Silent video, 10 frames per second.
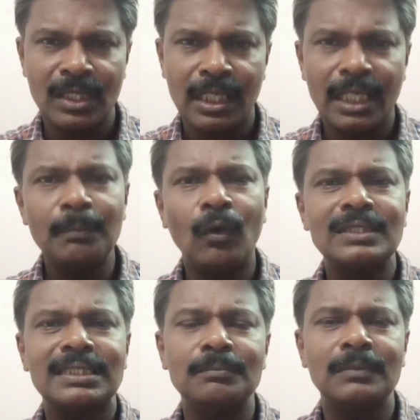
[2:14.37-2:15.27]
He
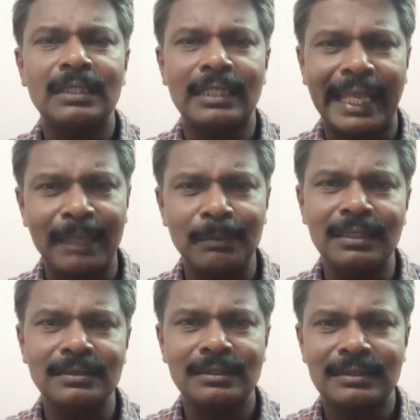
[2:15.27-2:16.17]
bought some
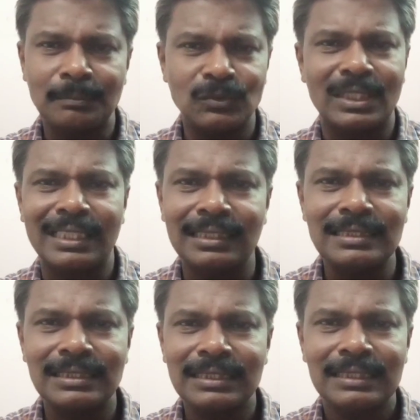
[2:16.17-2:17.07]
tables, some
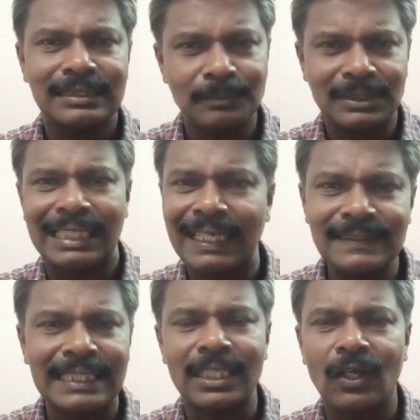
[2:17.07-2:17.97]
chairs, some
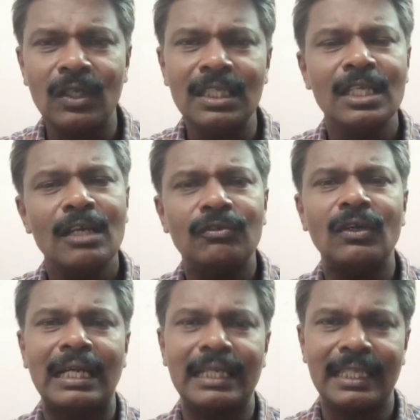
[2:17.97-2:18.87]
shelves and all
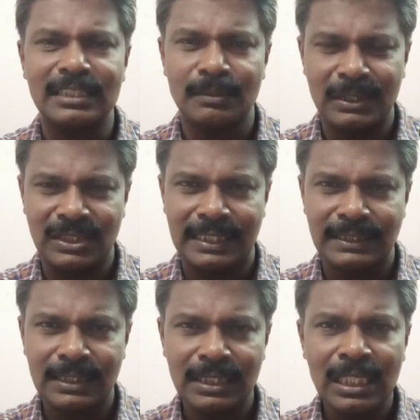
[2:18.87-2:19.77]
for running his
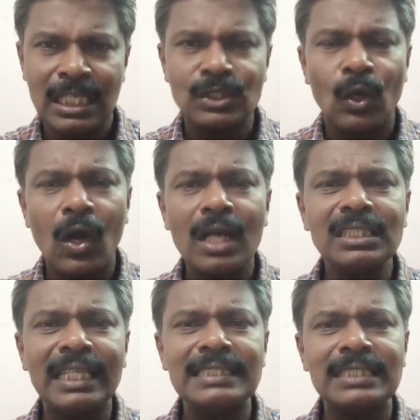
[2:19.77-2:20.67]
business. So all
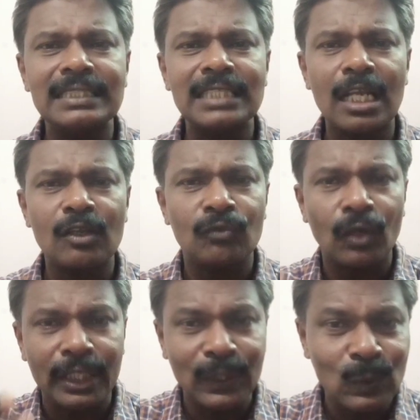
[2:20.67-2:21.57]
these things are
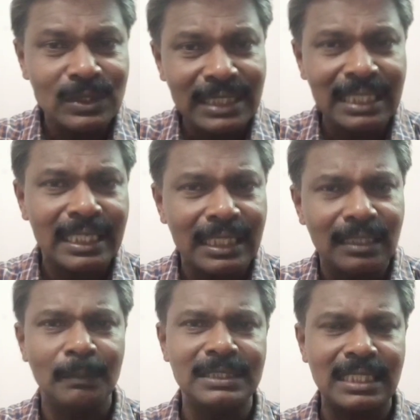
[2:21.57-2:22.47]
for using in
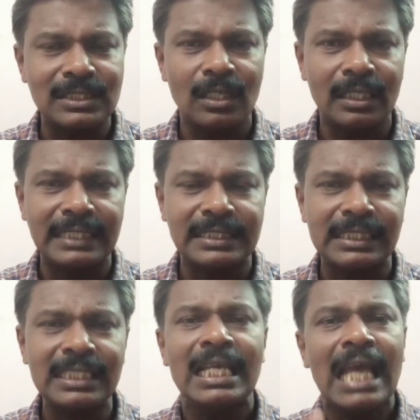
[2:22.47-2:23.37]
the business
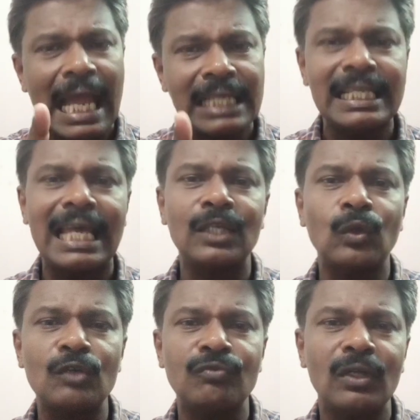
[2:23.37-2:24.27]
organization, and they are
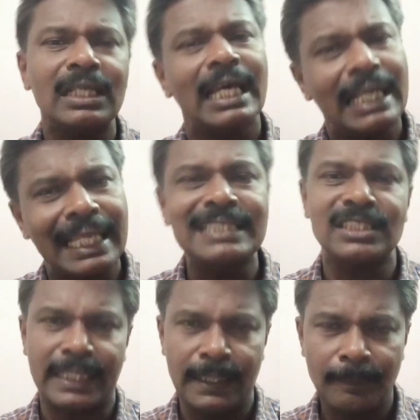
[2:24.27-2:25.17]
not for
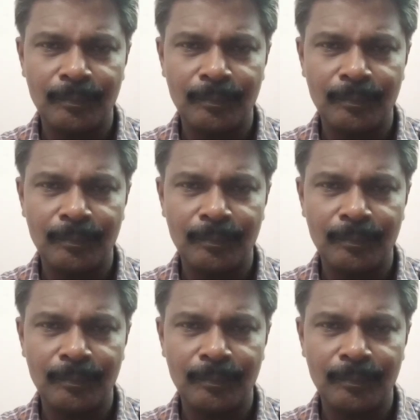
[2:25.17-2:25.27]
resale.